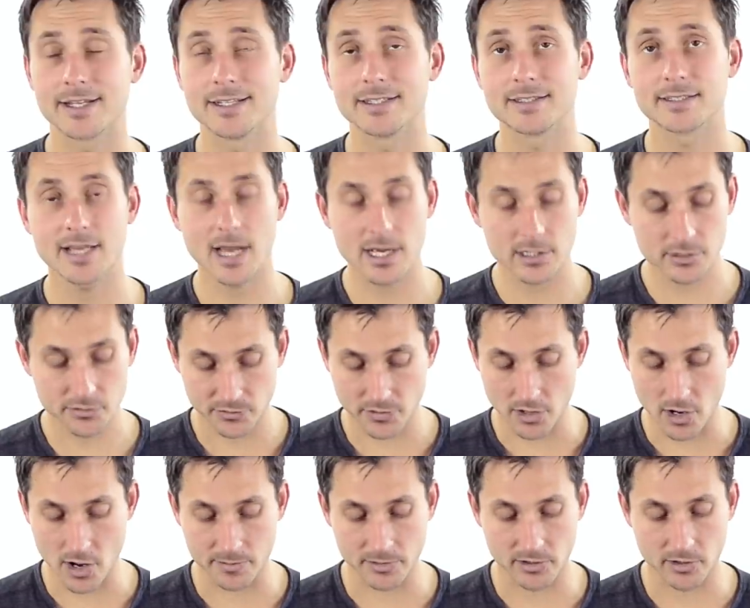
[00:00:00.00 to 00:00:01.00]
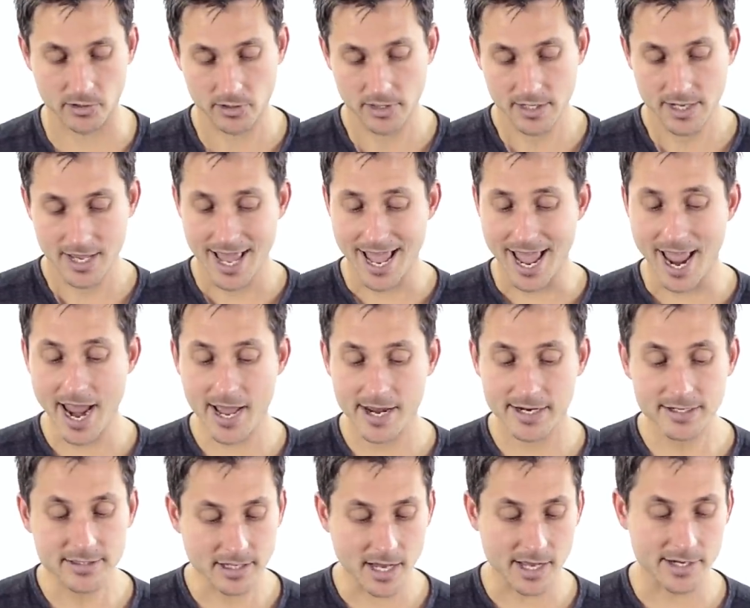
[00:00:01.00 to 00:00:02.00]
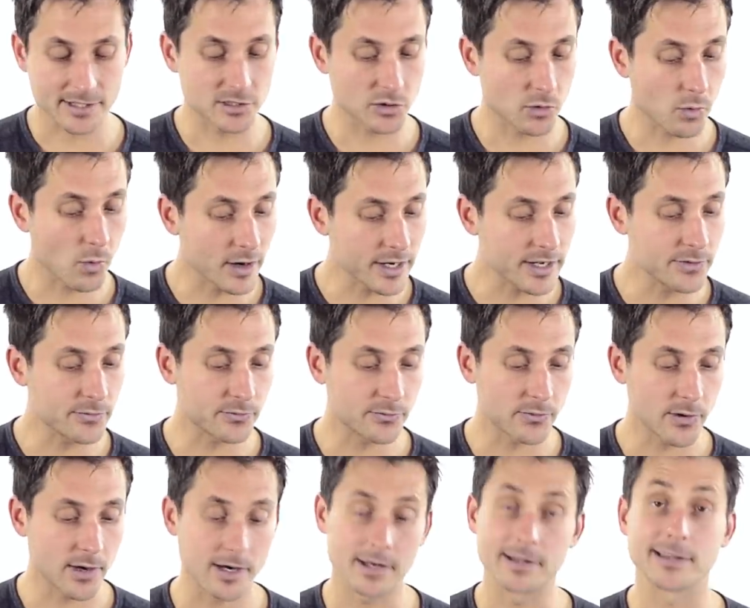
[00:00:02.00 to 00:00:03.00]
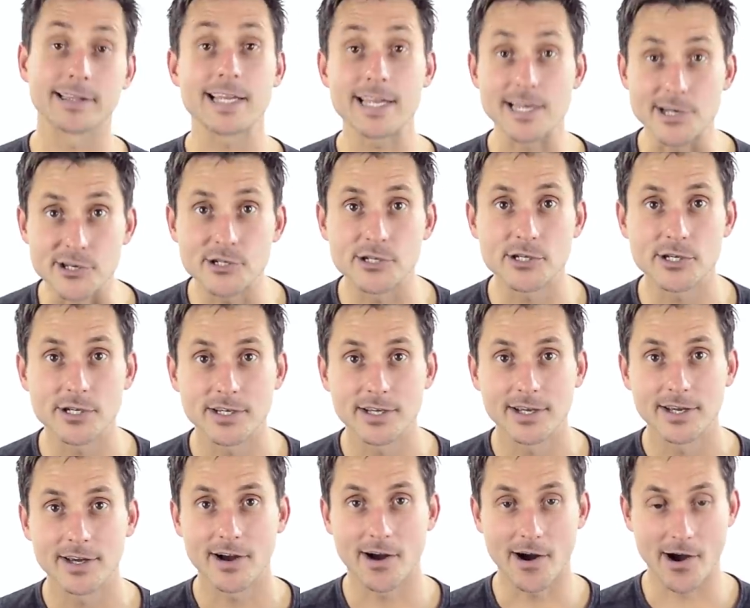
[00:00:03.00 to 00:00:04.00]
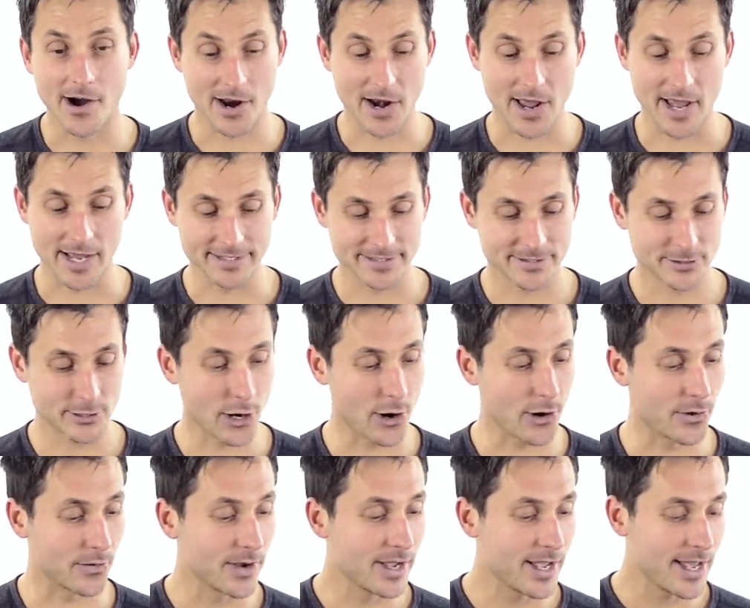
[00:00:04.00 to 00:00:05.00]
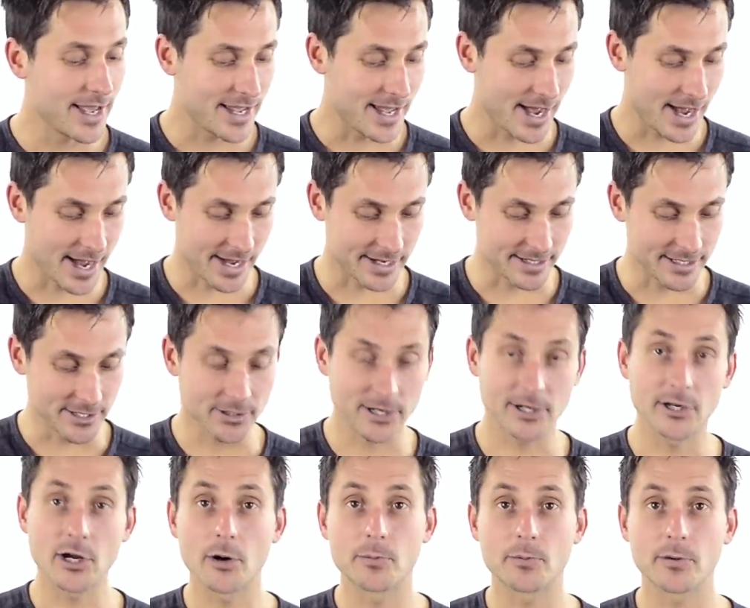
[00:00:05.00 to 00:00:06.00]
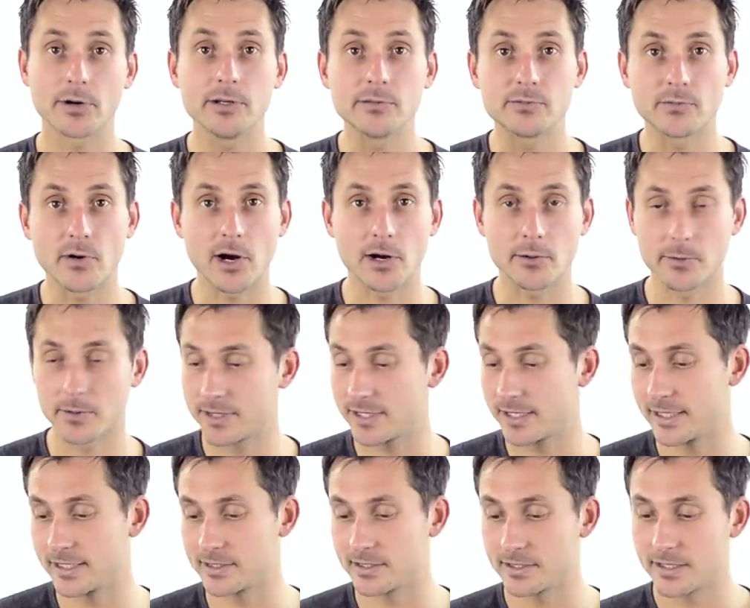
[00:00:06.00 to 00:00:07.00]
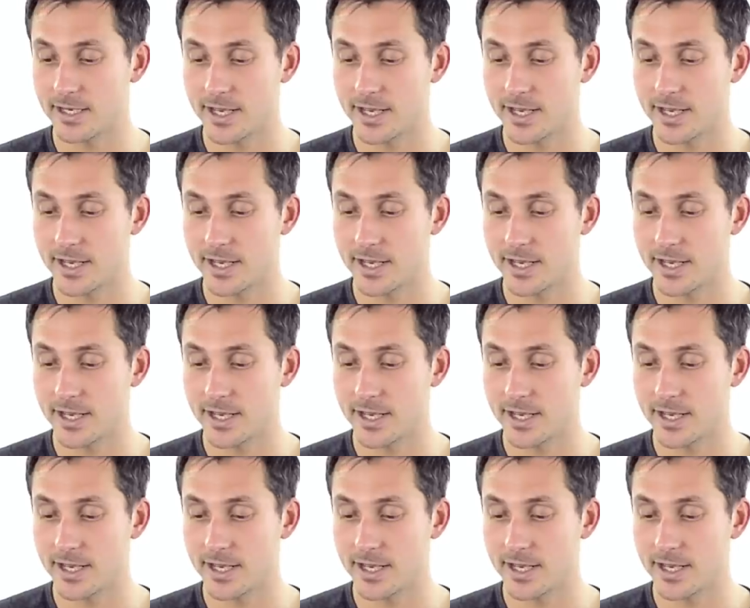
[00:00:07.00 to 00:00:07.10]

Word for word: It sounds phenomenal, and it's got a twenty foot leash on it. So uh, you can go pretty far with this,